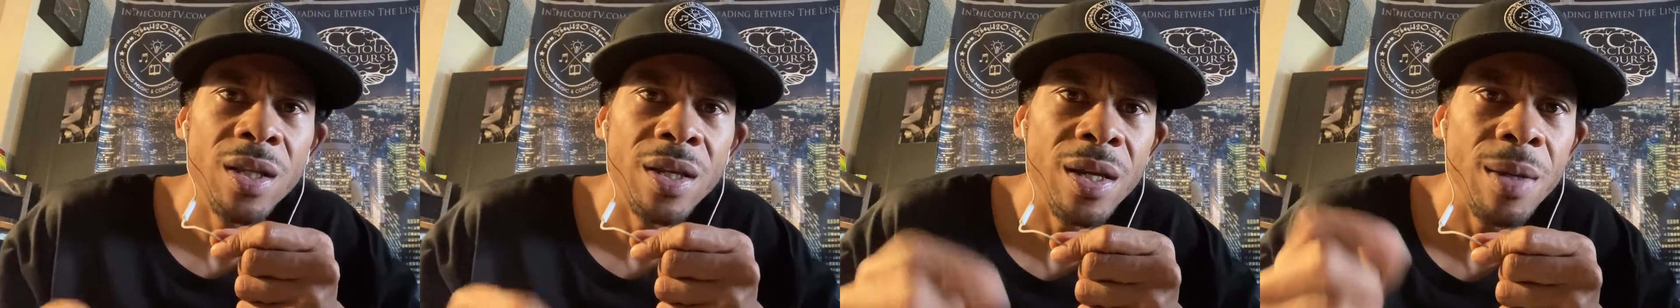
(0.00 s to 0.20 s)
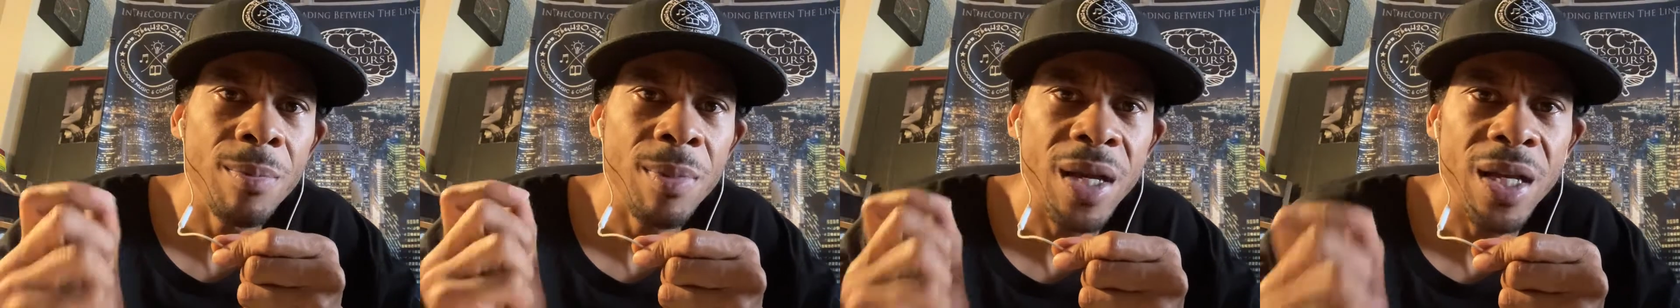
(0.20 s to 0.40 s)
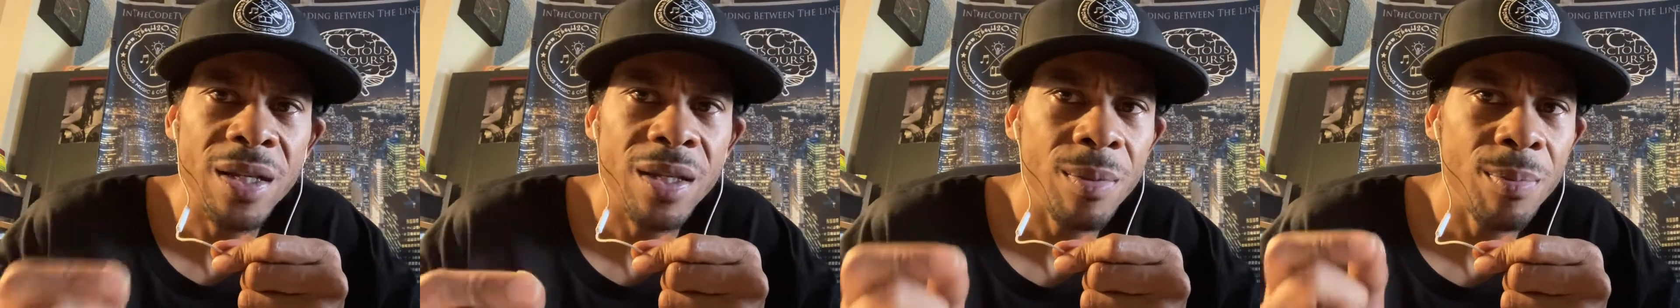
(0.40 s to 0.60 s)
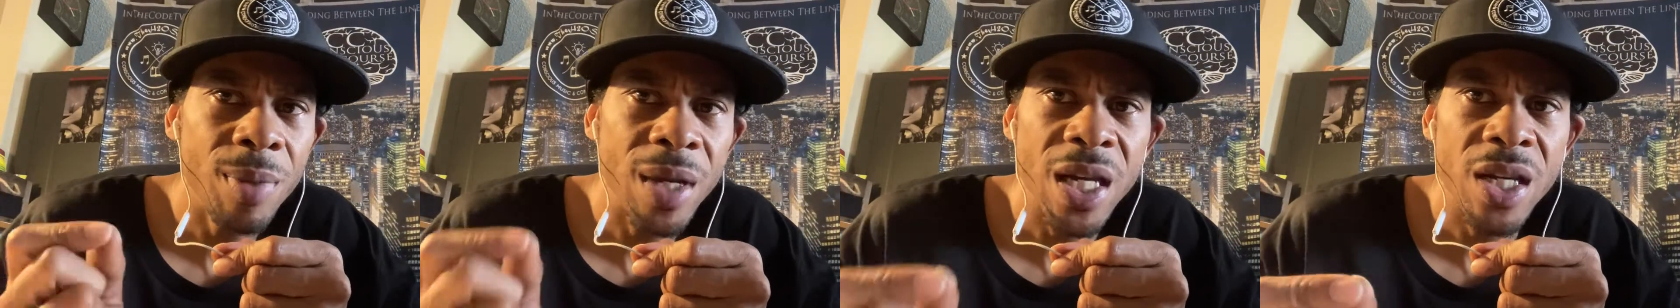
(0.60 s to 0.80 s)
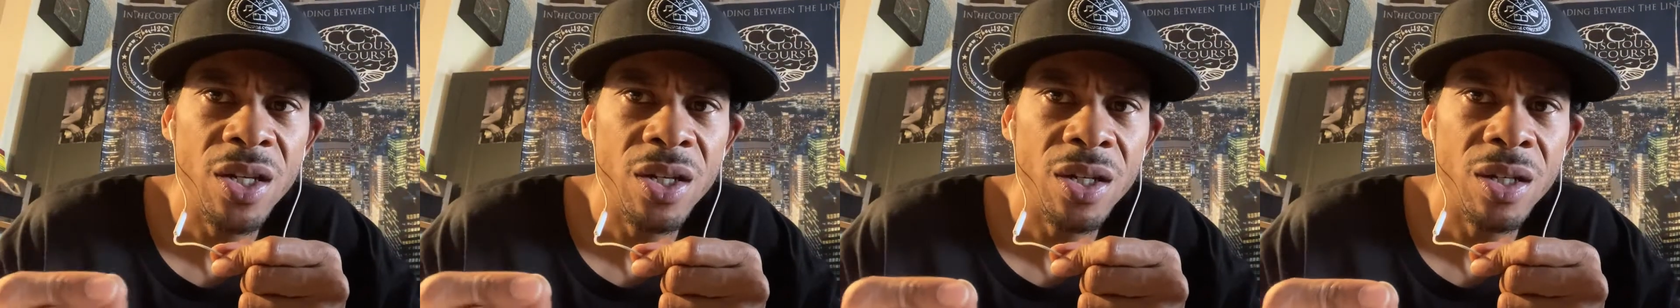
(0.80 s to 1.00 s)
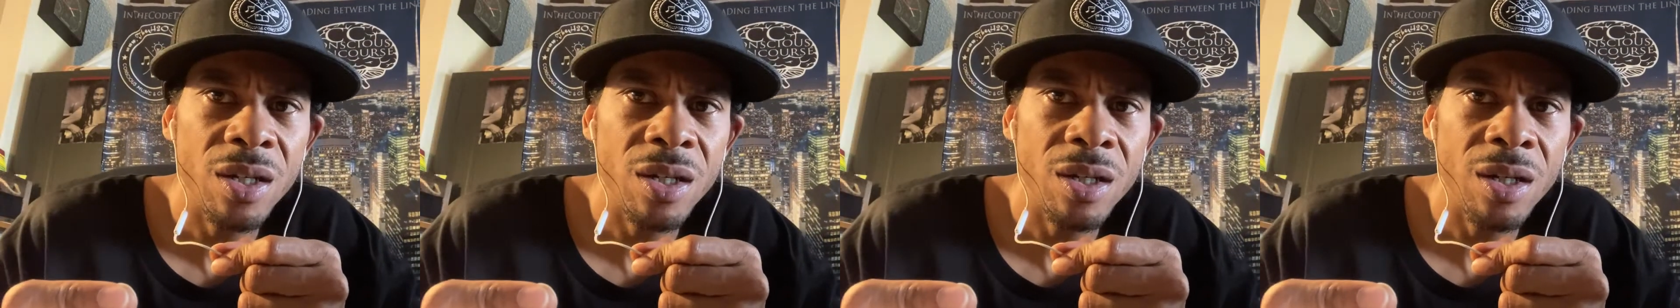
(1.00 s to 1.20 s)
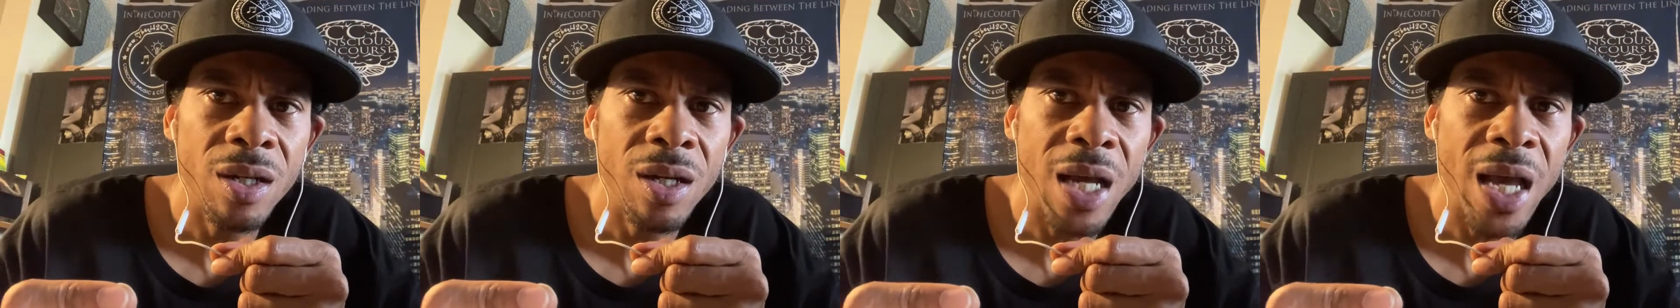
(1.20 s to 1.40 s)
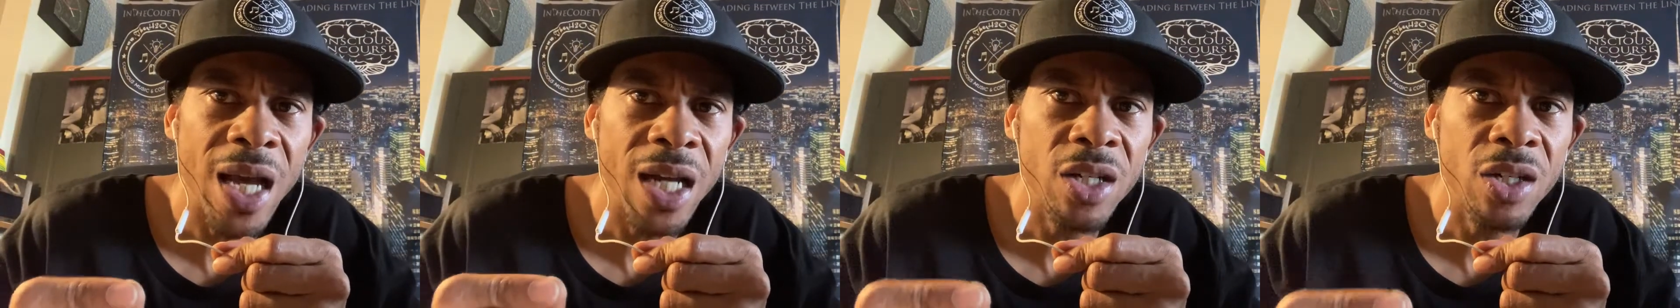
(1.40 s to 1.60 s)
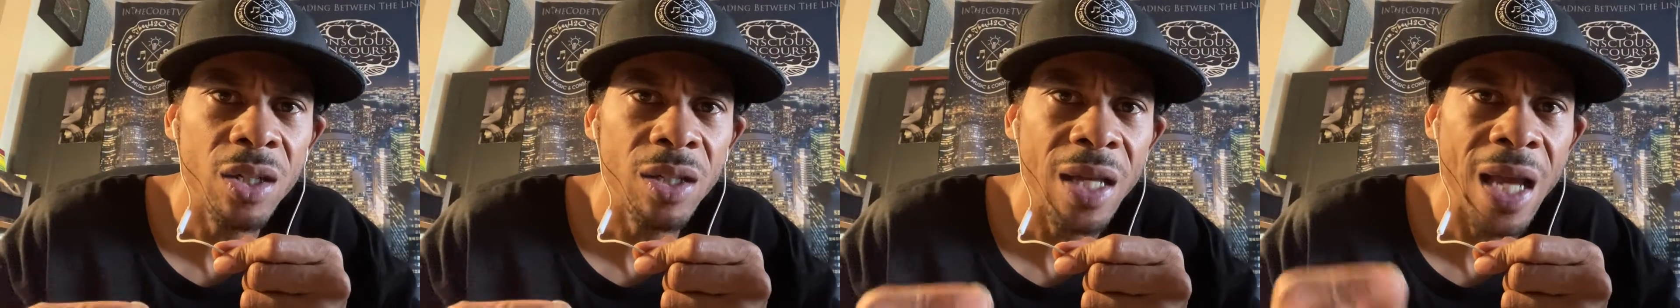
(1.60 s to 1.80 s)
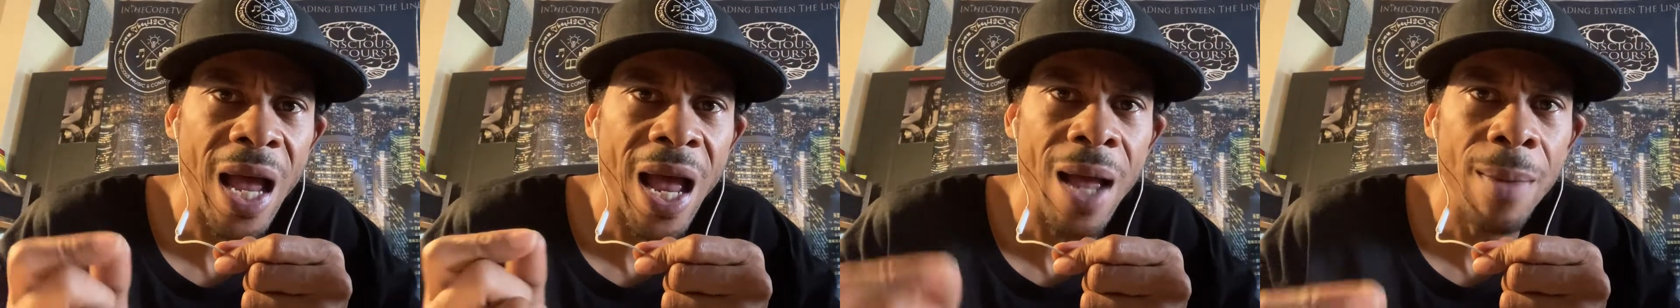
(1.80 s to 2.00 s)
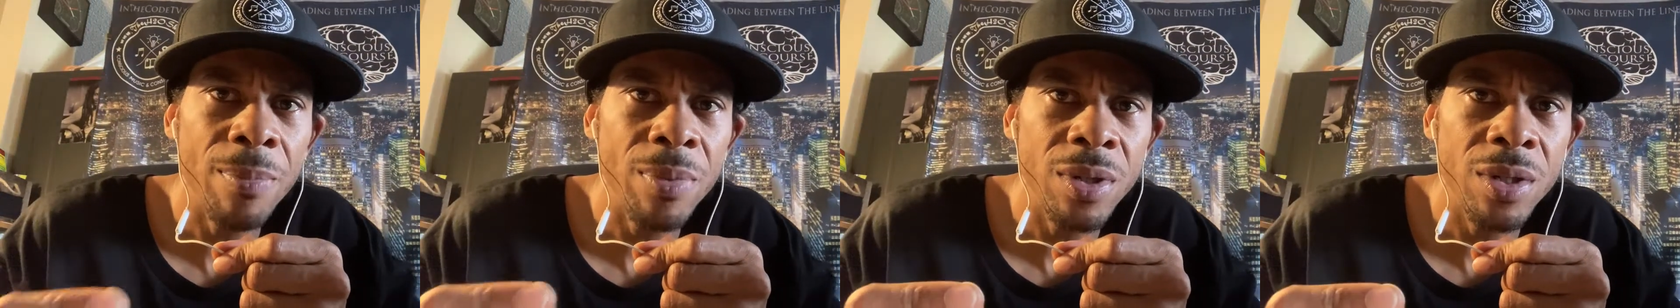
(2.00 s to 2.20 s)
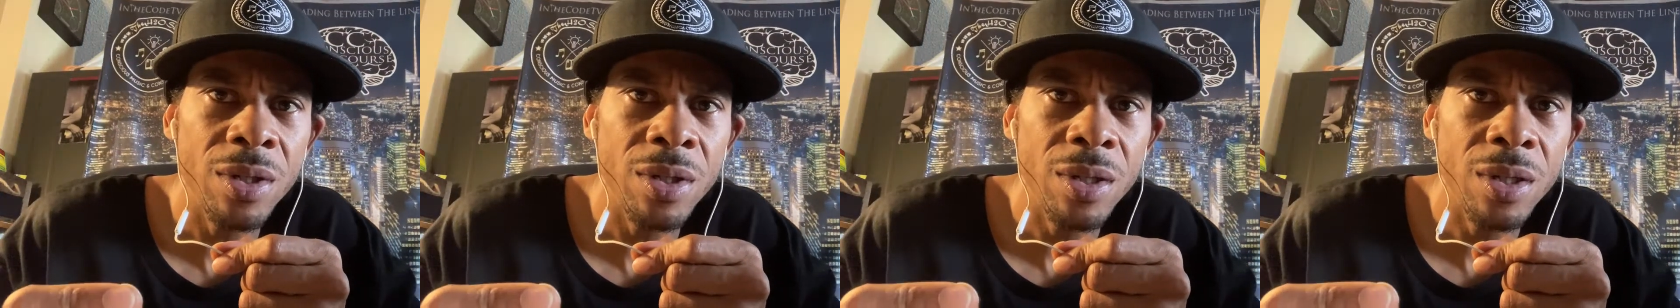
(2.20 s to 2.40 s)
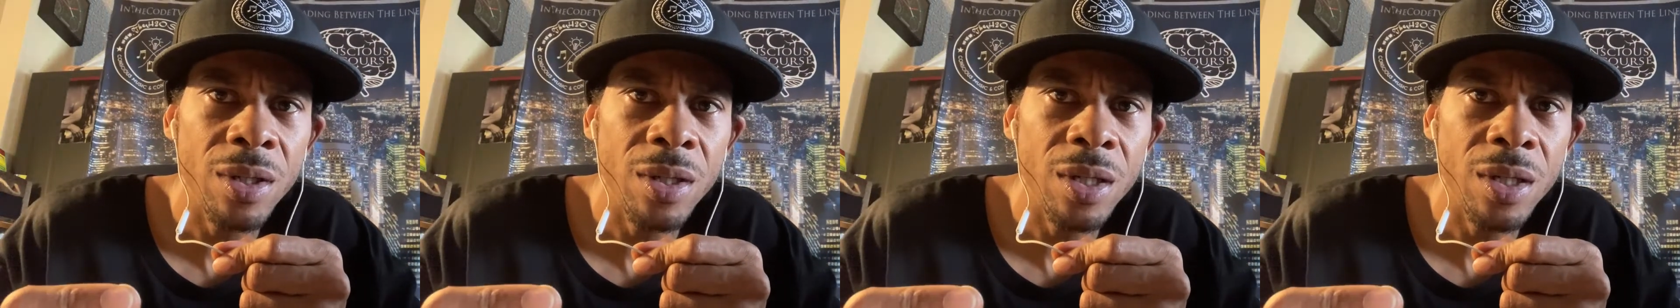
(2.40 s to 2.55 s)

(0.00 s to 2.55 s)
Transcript: the emancipation actually happened.